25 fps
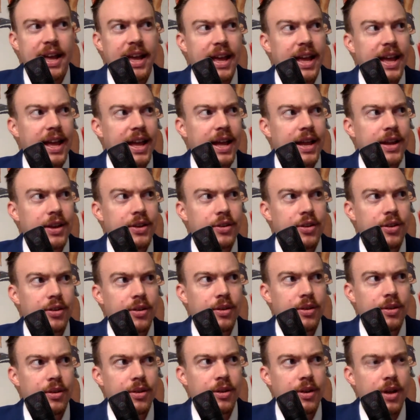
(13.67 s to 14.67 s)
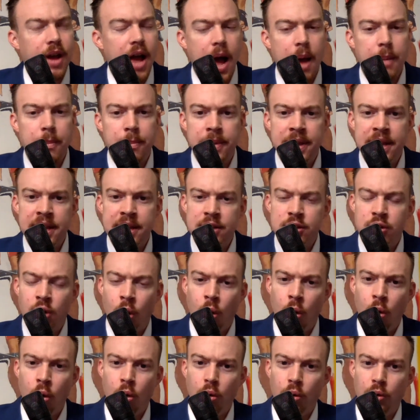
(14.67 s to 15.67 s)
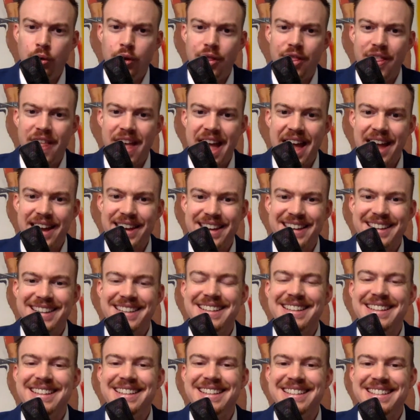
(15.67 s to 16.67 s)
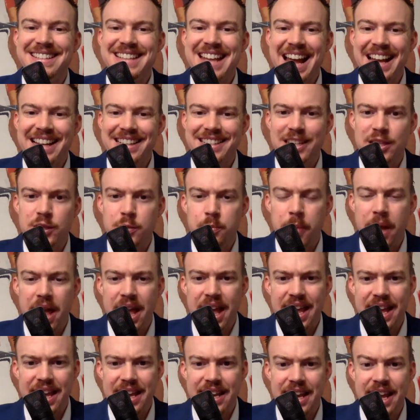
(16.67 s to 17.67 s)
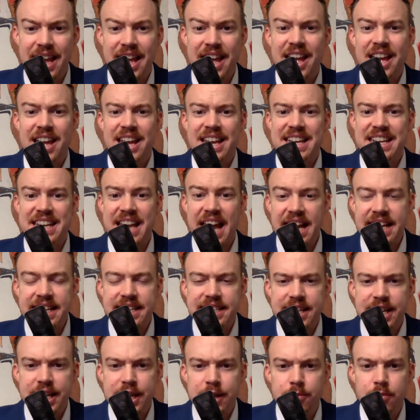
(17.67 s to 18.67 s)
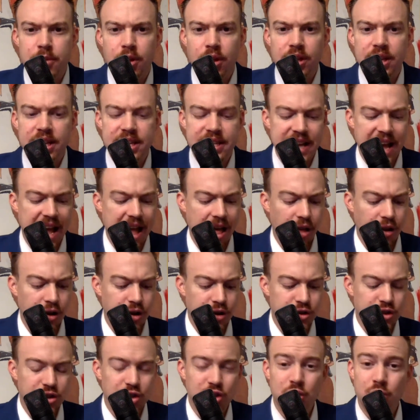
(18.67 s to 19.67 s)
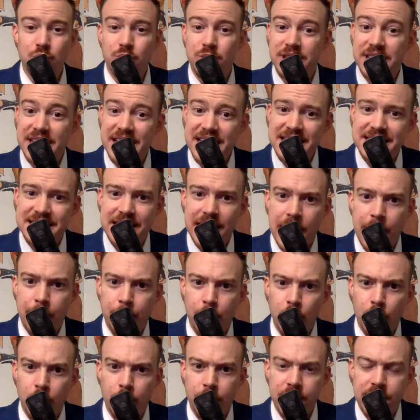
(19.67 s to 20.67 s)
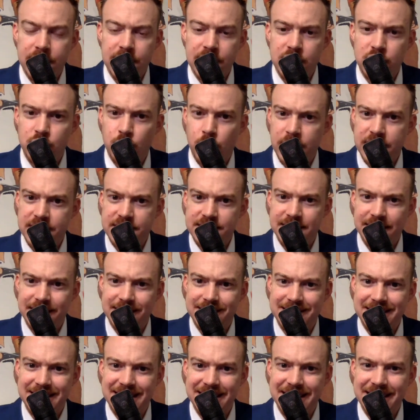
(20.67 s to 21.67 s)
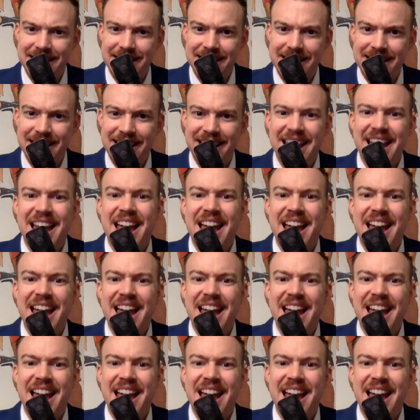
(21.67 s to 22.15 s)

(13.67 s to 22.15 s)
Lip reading: and I'm being told that Texas paid $19 million to get Tom Herman in 2016,